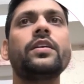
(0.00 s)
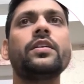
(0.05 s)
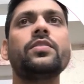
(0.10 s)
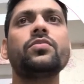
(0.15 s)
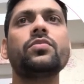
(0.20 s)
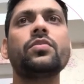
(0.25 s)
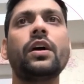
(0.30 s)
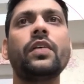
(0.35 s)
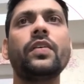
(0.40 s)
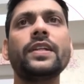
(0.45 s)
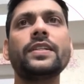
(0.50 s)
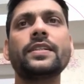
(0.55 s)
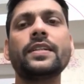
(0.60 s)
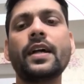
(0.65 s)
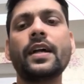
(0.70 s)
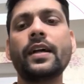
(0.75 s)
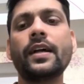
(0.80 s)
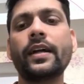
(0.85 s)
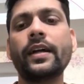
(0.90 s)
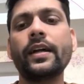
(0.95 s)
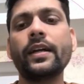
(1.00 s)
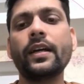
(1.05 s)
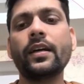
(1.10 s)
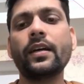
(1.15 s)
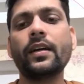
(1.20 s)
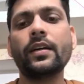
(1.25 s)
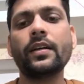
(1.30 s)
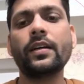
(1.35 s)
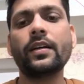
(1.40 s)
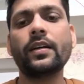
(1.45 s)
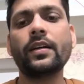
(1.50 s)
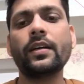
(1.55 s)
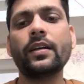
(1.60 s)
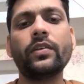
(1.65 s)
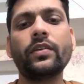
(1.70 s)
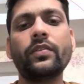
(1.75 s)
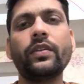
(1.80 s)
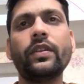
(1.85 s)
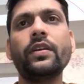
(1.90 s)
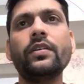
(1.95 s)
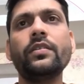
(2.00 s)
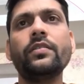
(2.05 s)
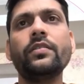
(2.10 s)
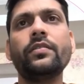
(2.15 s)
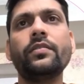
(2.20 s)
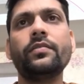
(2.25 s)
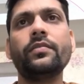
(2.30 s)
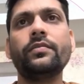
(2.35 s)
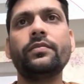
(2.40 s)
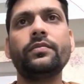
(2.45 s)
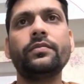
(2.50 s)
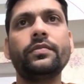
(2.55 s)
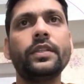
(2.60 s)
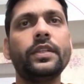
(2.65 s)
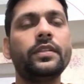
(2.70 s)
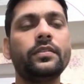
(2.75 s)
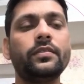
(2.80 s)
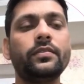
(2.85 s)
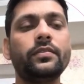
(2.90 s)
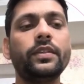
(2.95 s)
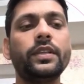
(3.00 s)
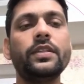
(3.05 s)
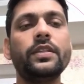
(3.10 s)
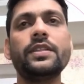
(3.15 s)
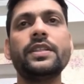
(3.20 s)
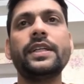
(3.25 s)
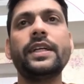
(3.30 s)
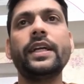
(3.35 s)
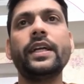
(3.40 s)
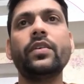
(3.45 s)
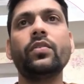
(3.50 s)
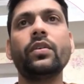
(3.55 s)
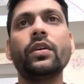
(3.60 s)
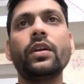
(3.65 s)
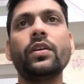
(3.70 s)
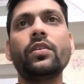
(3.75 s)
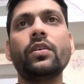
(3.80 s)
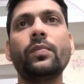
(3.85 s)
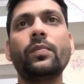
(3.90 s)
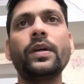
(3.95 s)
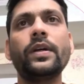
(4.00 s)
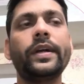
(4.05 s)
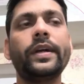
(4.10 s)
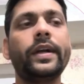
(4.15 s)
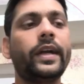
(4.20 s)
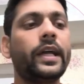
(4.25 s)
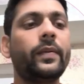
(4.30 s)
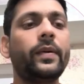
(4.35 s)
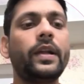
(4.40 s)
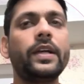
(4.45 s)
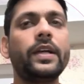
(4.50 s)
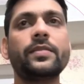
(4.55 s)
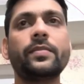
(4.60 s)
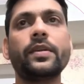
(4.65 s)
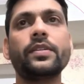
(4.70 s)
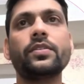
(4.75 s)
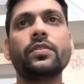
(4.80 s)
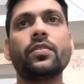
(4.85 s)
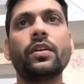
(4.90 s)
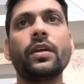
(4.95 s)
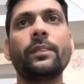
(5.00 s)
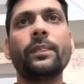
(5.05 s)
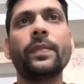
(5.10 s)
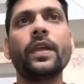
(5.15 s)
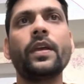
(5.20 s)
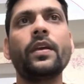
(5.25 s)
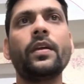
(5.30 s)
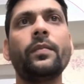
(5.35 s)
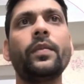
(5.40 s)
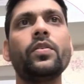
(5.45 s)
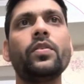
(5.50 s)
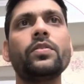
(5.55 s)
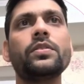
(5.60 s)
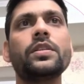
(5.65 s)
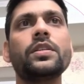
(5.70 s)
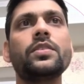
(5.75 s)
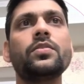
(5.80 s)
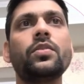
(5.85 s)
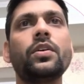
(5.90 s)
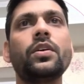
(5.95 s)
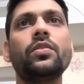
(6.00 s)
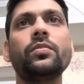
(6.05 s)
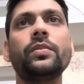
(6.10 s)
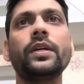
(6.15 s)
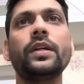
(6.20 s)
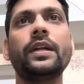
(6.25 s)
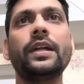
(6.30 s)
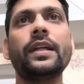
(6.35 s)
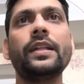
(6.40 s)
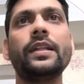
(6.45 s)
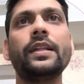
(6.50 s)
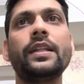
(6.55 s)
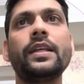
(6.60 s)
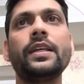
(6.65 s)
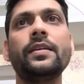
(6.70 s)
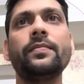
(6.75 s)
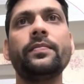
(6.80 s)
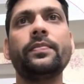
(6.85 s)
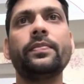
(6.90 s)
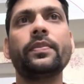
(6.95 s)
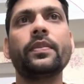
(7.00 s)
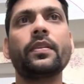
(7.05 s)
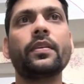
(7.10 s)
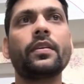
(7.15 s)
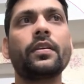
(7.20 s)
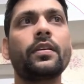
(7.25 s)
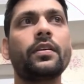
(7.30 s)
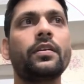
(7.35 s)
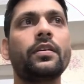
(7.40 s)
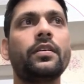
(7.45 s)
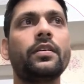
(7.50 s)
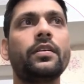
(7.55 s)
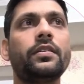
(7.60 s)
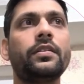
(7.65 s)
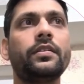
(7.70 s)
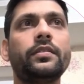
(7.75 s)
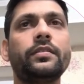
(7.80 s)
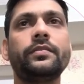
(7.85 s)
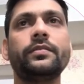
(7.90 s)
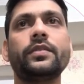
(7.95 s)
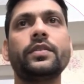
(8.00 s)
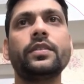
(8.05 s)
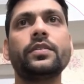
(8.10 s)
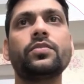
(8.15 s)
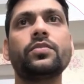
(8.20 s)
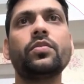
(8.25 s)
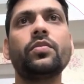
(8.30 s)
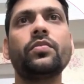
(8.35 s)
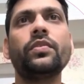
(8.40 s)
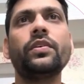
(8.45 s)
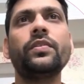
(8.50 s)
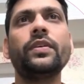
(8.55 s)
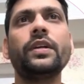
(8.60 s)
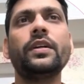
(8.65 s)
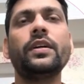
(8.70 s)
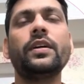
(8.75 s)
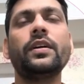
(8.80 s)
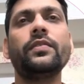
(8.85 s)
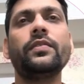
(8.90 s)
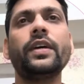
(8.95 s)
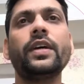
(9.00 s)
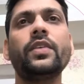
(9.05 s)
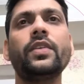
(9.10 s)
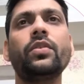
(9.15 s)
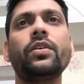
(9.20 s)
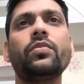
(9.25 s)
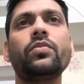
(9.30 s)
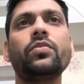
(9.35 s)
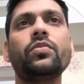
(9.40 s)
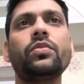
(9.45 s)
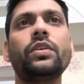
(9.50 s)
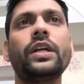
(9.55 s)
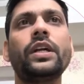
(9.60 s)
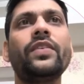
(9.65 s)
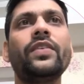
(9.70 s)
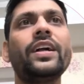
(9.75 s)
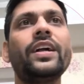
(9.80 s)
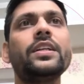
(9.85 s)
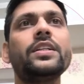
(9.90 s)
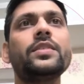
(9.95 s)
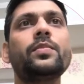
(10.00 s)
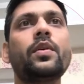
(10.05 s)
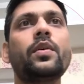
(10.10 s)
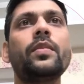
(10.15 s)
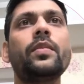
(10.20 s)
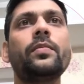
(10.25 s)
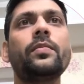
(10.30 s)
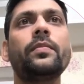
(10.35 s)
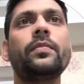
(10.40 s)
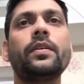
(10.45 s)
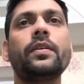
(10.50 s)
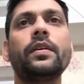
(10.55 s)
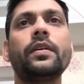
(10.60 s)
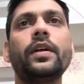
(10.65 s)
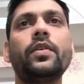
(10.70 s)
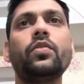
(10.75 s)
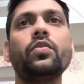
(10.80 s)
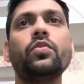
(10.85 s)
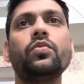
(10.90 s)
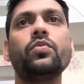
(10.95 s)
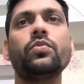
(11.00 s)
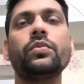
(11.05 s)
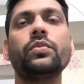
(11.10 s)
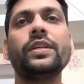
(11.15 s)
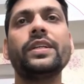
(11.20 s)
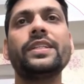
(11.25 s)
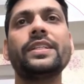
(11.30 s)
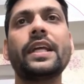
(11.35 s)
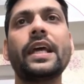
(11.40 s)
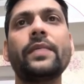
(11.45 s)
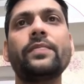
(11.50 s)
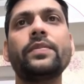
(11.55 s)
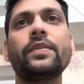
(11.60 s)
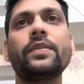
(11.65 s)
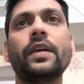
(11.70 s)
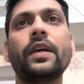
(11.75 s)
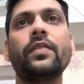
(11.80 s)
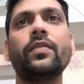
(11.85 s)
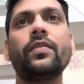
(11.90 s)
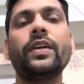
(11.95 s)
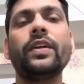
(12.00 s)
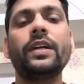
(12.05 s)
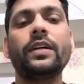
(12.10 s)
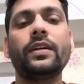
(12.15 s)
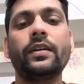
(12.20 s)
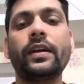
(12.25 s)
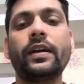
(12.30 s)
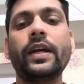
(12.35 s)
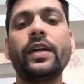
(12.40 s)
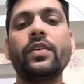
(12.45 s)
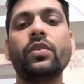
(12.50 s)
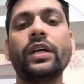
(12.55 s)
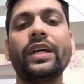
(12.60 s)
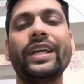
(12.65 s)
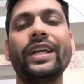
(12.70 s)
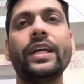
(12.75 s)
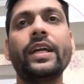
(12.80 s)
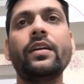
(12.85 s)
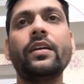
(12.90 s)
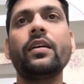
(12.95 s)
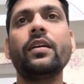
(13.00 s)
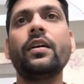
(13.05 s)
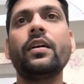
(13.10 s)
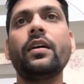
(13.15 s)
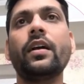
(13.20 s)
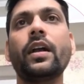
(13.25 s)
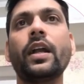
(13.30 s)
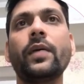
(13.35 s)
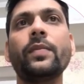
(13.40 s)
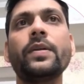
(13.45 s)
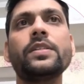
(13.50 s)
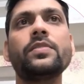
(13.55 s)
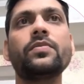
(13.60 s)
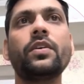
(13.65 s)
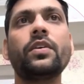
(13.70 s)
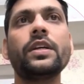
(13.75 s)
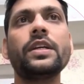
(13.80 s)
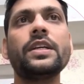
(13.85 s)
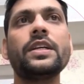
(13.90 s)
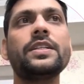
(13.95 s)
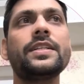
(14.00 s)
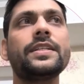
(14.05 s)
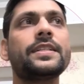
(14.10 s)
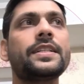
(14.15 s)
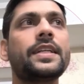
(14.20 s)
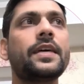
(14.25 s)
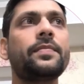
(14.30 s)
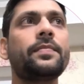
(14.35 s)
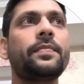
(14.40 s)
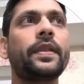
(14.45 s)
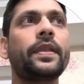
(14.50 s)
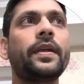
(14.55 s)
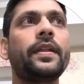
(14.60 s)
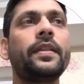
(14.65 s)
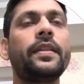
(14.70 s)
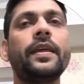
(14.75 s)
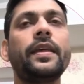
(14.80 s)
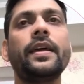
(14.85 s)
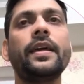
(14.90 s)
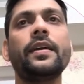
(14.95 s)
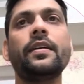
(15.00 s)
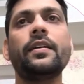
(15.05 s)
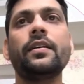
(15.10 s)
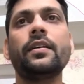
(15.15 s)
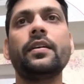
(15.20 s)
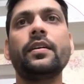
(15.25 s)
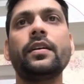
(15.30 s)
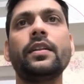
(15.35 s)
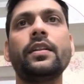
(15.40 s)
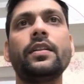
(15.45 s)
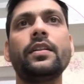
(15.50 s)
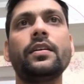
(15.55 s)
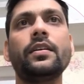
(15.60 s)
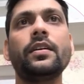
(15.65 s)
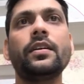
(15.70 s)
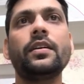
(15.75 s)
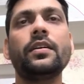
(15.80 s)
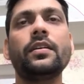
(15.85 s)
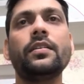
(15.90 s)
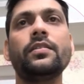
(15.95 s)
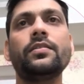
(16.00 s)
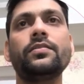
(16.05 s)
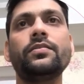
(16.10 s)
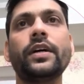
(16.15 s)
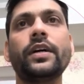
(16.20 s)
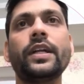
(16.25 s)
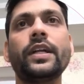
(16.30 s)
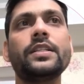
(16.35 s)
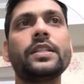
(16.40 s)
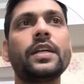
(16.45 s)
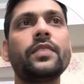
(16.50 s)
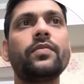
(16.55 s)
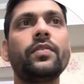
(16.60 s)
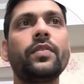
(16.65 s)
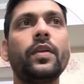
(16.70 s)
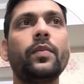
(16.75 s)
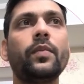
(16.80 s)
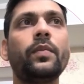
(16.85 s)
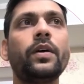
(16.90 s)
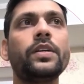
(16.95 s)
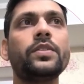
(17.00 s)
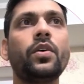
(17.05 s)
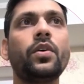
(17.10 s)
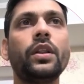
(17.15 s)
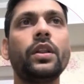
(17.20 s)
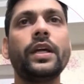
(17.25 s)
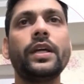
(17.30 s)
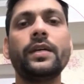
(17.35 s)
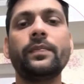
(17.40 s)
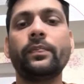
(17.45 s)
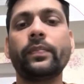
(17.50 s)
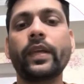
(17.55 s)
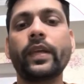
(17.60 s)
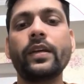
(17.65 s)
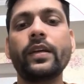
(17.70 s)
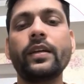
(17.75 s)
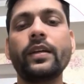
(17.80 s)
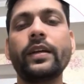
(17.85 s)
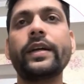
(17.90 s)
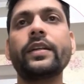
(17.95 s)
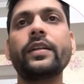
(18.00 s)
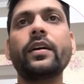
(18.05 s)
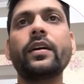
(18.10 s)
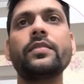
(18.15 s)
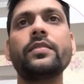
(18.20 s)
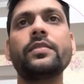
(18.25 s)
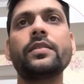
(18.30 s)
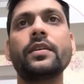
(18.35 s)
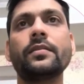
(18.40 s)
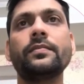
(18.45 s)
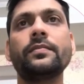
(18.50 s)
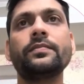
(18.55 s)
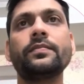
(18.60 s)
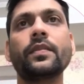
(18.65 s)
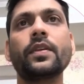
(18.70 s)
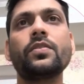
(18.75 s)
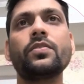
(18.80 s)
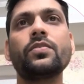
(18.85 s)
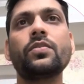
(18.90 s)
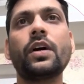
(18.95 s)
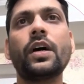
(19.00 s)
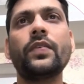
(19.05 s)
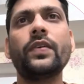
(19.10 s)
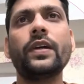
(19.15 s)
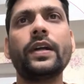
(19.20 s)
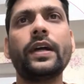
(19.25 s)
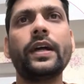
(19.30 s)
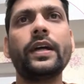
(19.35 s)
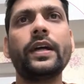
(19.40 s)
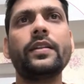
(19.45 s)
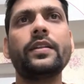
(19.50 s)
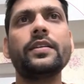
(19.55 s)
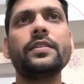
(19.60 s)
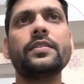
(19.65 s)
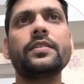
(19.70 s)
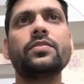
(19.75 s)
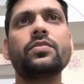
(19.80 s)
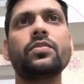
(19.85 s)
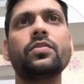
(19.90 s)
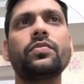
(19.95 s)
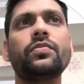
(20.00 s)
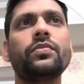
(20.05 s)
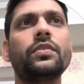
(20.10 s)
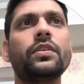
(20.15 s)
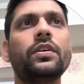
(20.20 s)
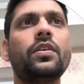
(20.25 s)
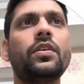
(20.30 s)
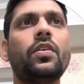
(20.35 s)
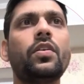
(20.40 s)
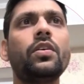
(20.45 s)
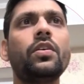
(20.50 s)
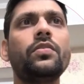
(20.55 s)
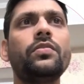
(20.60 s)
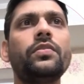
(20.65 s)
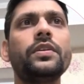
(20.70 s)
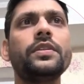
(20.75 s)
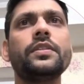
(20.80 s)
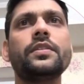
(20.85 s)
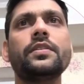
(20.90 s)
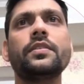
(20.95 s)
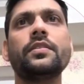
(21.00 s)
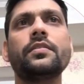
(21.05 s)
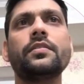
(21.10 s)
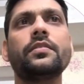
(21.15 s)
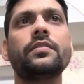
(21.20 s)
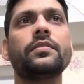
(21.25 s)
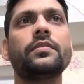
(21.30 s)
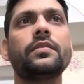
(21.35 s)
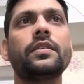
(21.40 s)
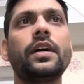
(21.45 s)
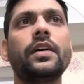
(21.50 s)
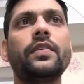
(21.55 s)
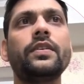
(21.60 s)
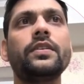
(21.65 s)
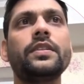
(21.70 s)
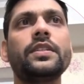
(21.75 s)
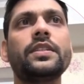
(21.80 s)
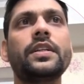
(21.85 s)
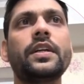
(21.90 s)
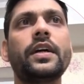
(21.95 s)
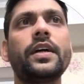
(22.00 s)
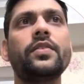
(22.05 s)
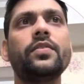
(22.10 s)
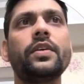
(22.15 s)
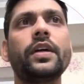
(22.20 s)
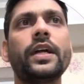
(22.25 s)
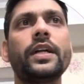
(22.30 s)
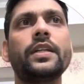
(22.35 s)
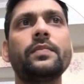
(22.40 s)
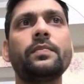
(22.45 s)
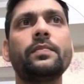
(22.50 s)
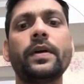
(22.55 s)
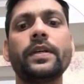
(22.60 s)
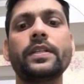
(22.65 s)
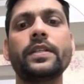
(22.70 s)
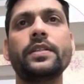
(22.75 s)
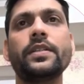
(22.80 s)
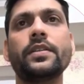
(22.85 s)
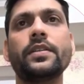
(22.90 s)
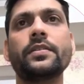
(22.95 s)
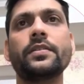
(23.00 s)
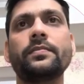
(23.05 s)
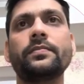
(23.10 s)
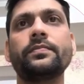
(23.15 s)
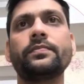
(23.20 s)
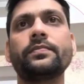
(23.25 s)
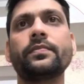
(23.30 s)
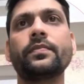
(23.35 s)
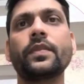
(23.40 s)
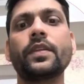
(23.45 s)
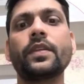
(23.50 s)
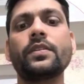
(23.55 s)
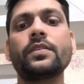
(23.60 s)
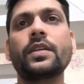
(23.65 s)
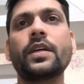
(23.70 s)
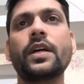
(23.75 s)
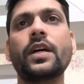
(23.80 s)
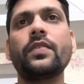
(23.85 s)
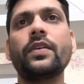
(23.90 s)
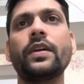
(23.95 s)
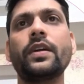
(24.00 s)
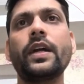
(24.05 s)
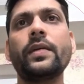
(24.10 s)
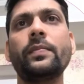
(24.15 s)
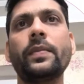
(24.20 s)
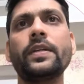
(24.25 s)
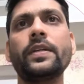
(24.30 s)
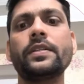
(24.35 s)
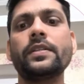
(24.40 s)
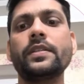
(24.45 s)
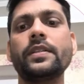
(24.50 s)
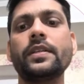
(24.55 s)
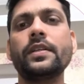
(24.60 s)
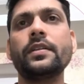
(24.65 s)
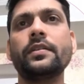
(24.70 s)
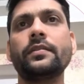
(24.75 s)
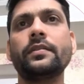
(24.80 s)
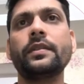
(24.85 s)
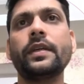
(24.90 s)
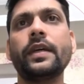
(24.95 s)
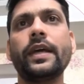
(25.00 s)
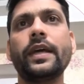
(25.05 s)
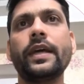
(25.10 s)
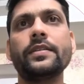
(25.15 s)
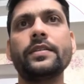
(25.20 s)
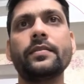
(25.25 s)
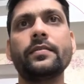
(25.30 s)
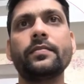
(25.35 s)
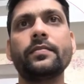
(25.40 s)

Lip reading: So I will start writing our query with the city only, common table expression only, because this is going to be a lengthy. So we are going to divide this problem into steps, and we will try to create tables for each step, and then in the final step we will merge all that and get the answer. So I will write this. So all of first I will just try to get the passengers. So I will write passenger as.